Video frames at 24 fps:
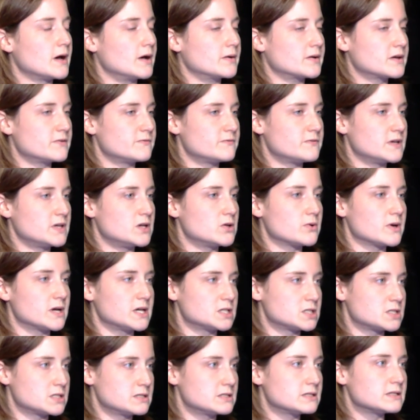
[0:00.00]

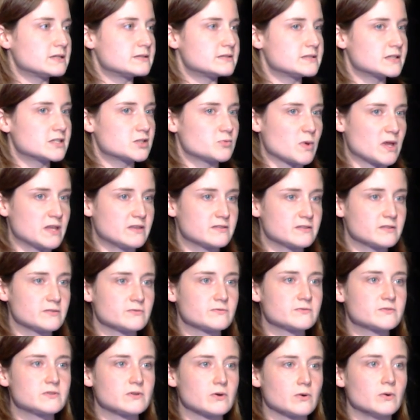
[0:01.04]
configuration. It's expensive.
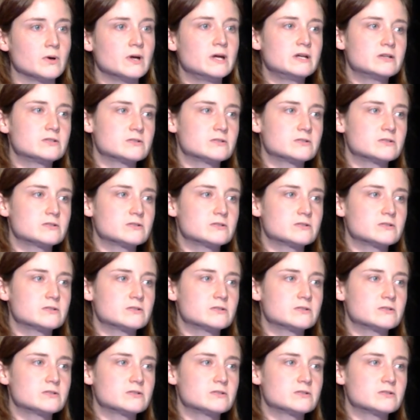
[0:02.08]
So